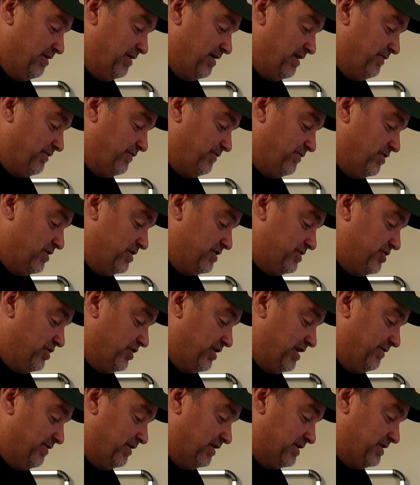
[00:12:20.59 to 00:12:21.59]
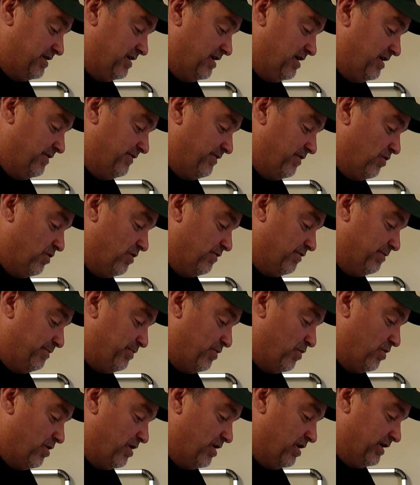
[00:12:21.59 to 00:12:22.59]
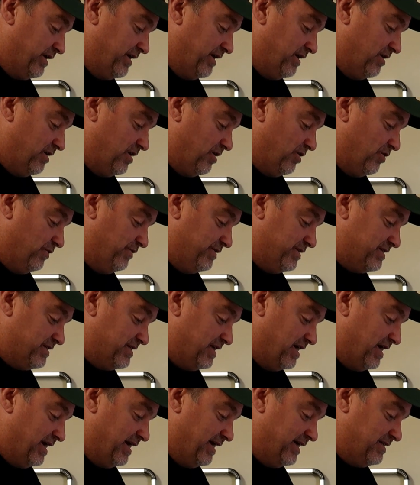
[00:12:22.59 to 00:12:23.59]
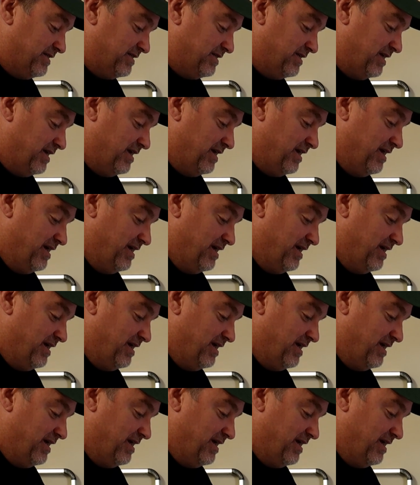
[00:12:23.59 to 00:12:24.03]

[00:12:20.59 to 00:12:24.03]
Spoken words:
at first you're going to have a ton of over pour, get it all over the sides.